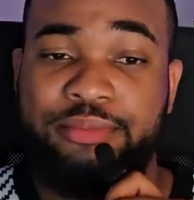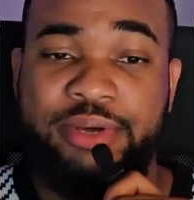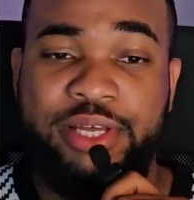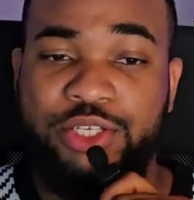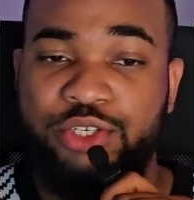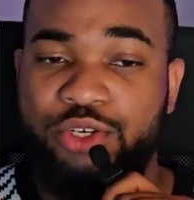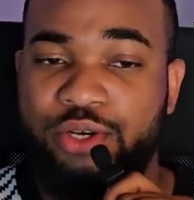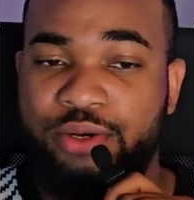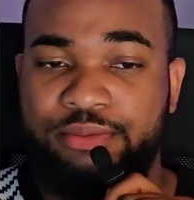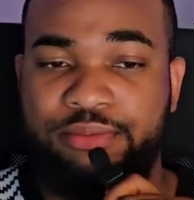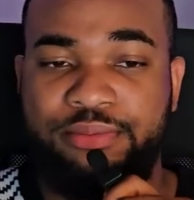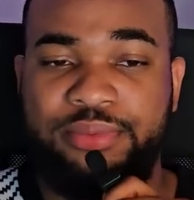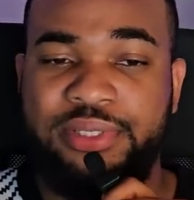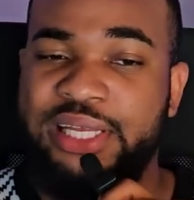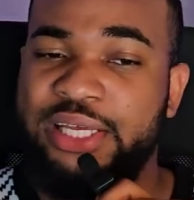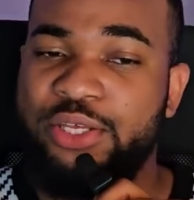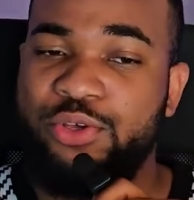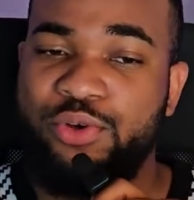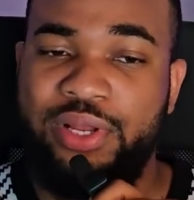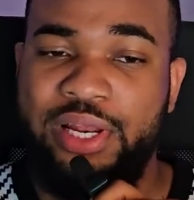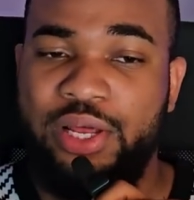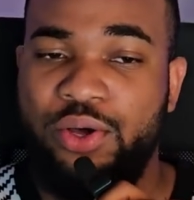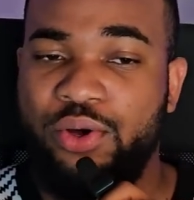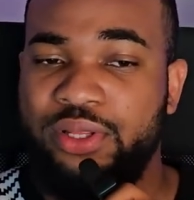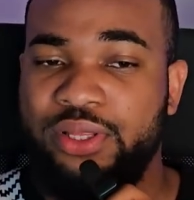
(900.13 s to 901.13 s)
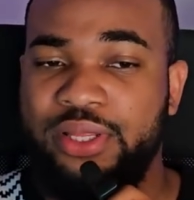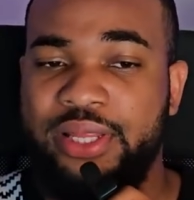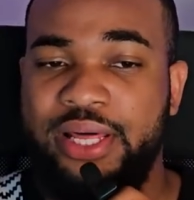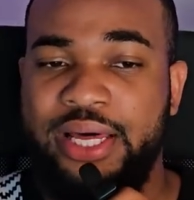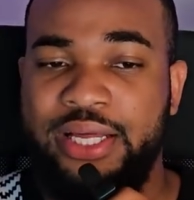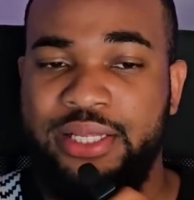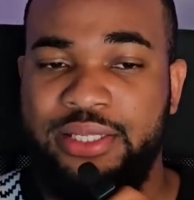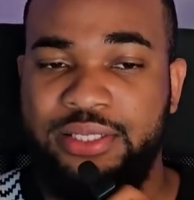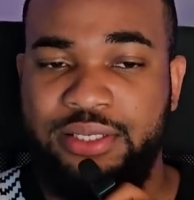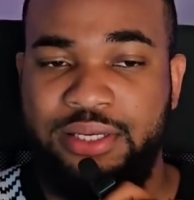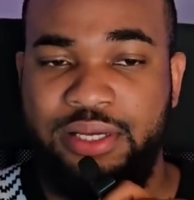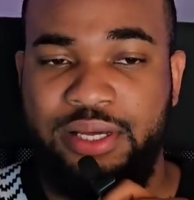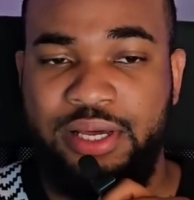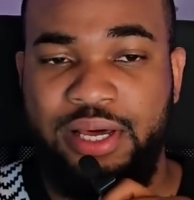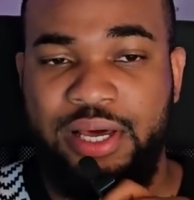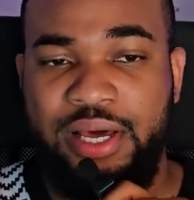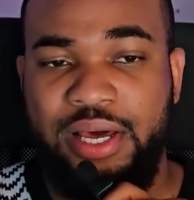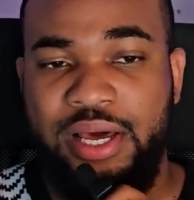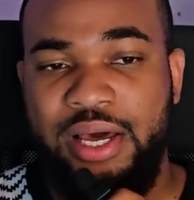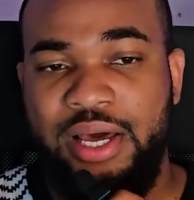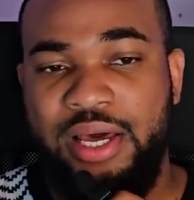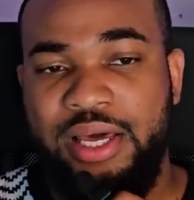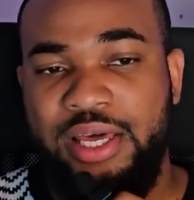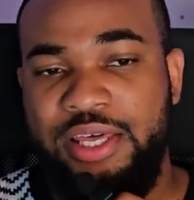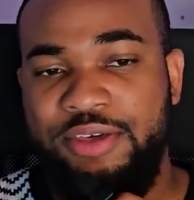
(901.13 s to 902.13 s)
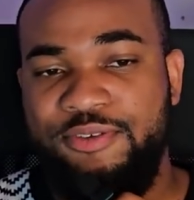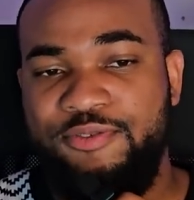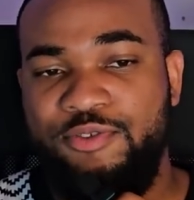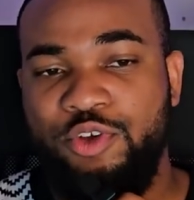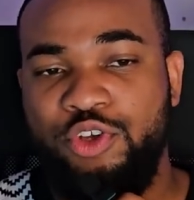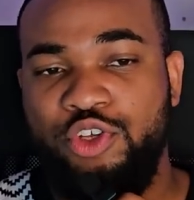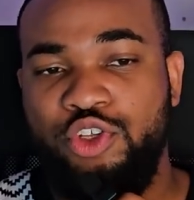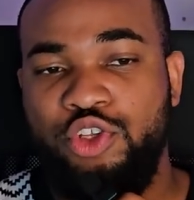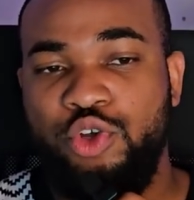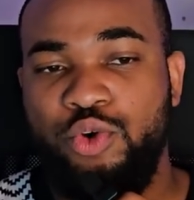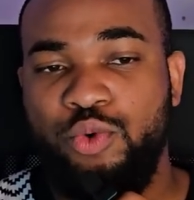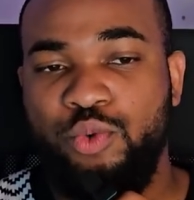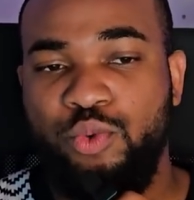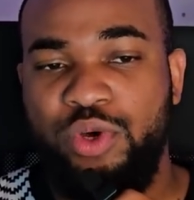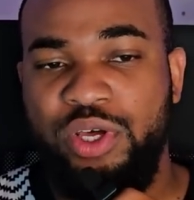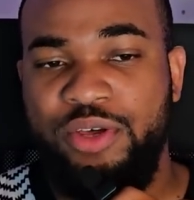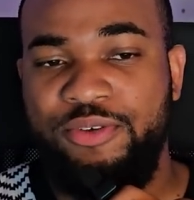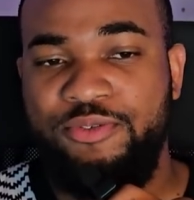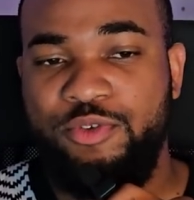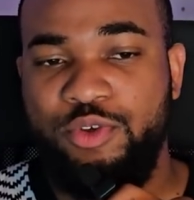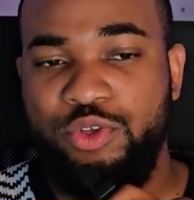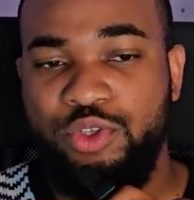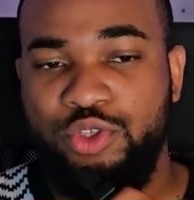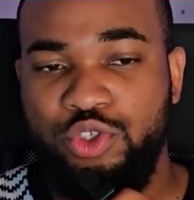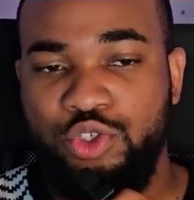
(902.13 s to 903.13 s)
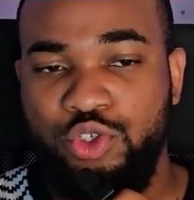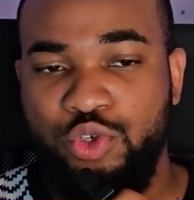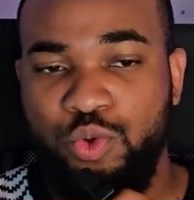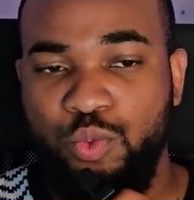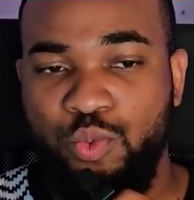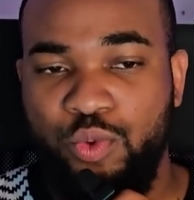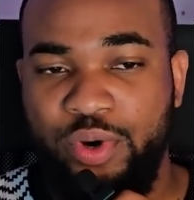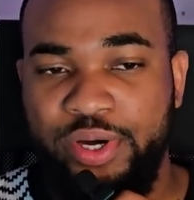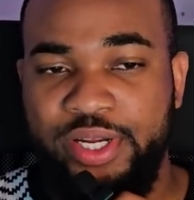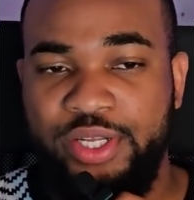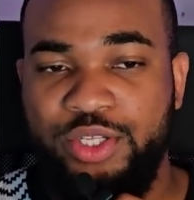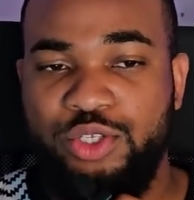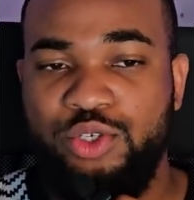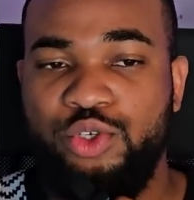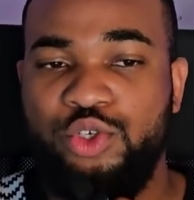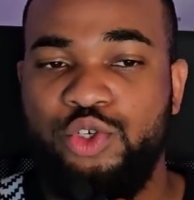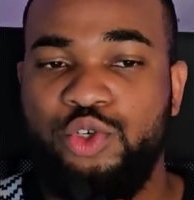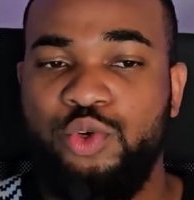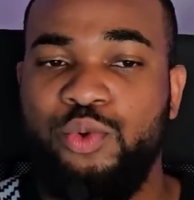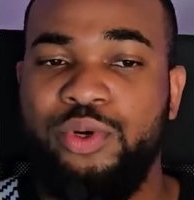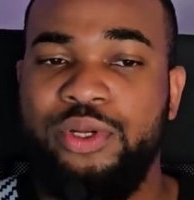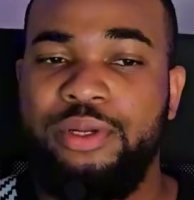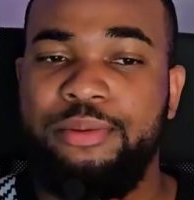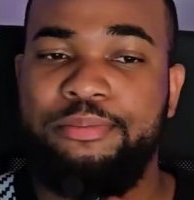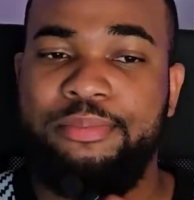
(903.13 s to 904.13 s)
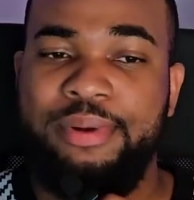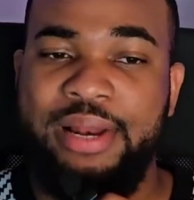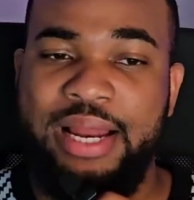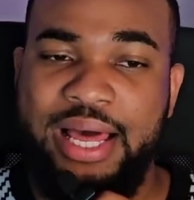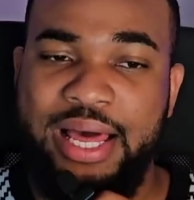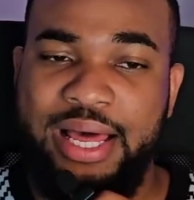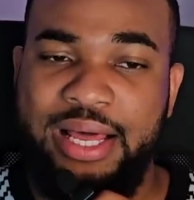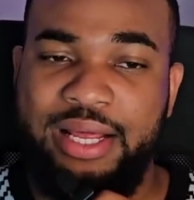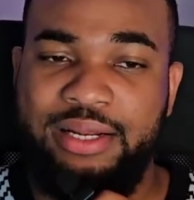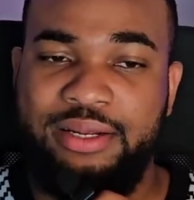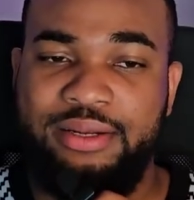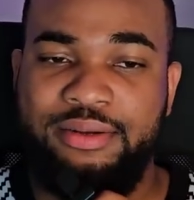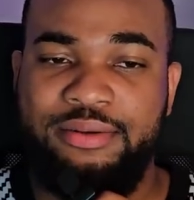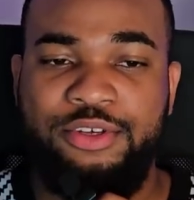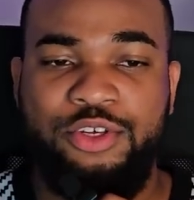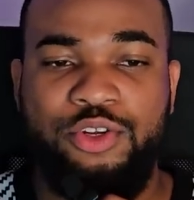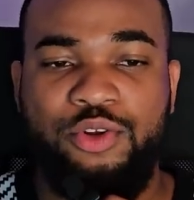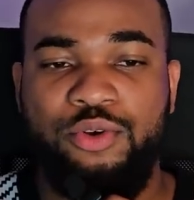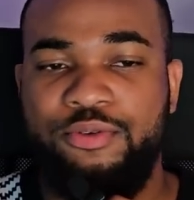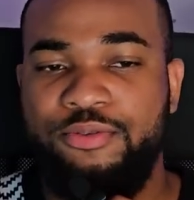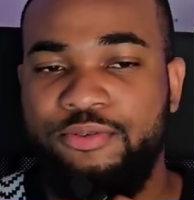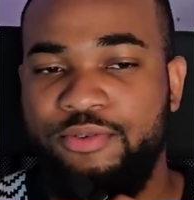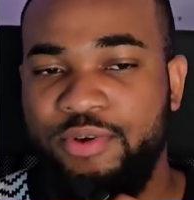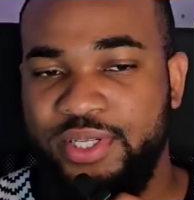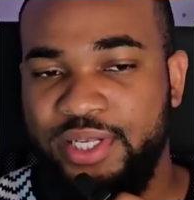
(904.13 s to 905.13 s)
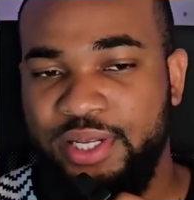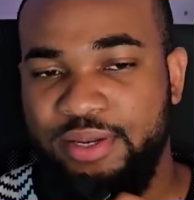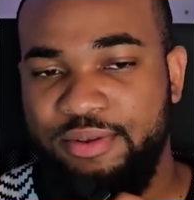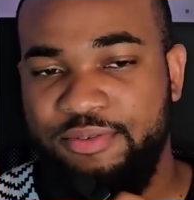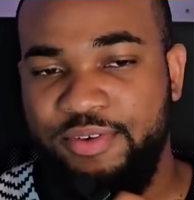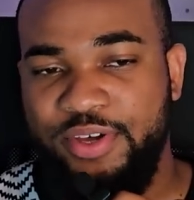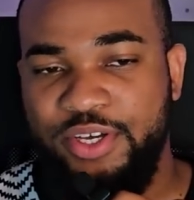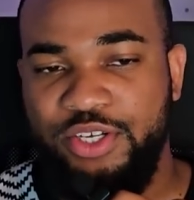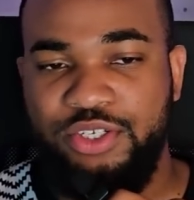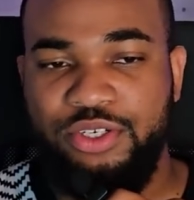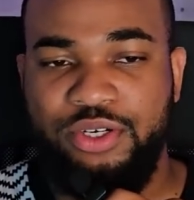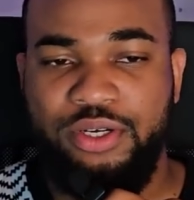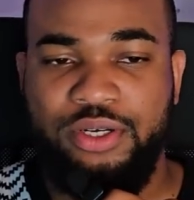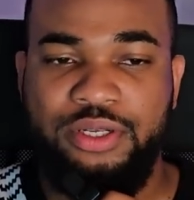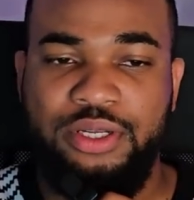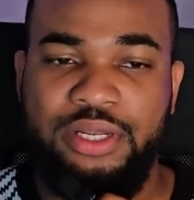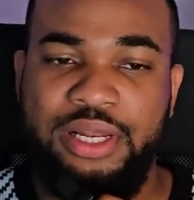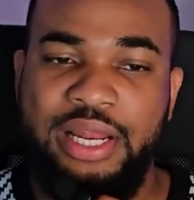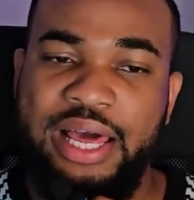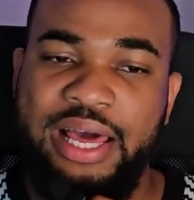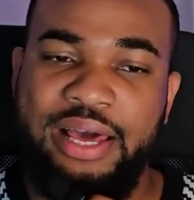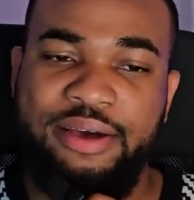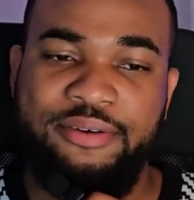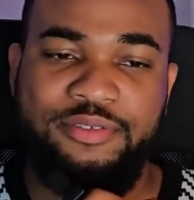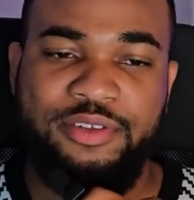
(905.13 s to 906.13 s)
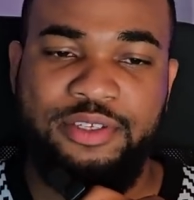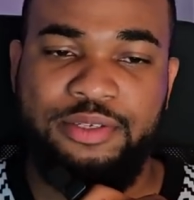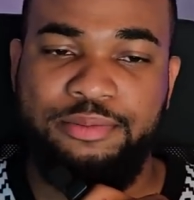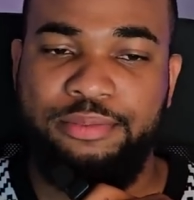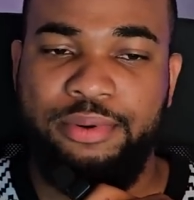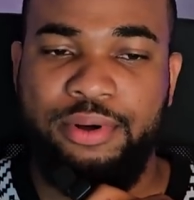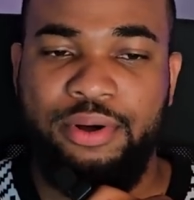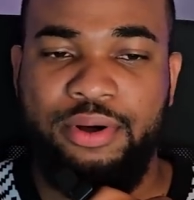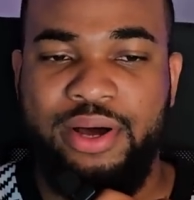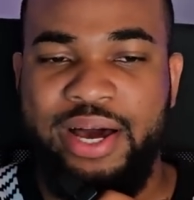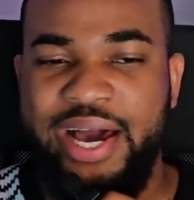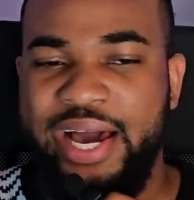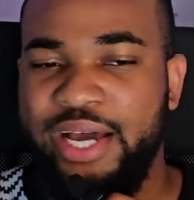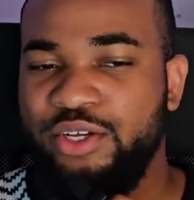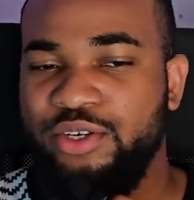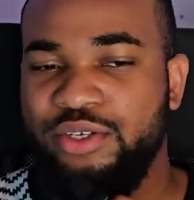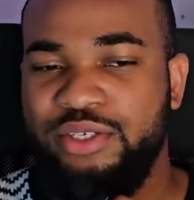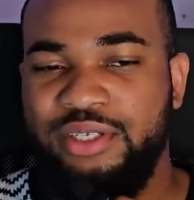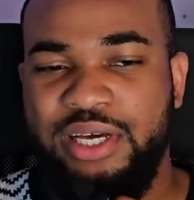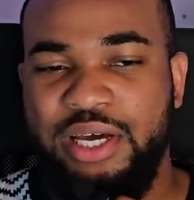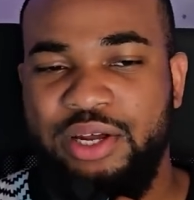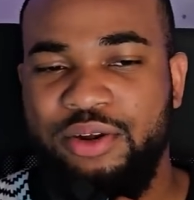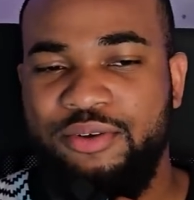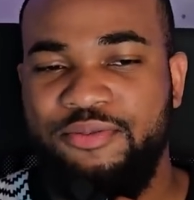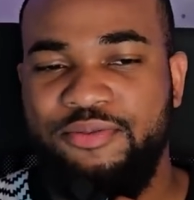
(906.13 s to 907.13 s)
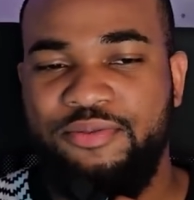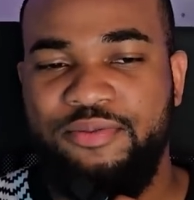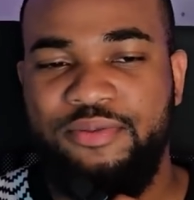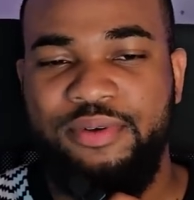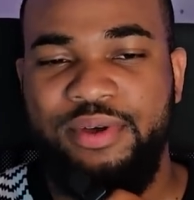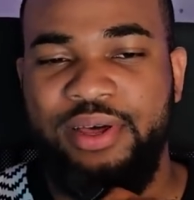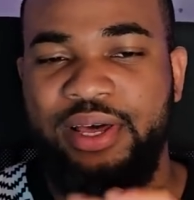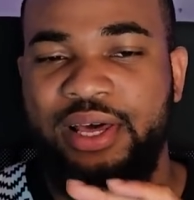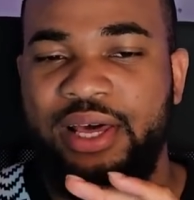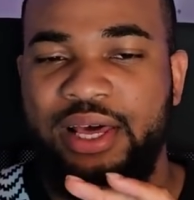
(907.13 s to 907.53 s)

medium, then you click on that. If you want it to show in plan, front elevation, left, but I just kind of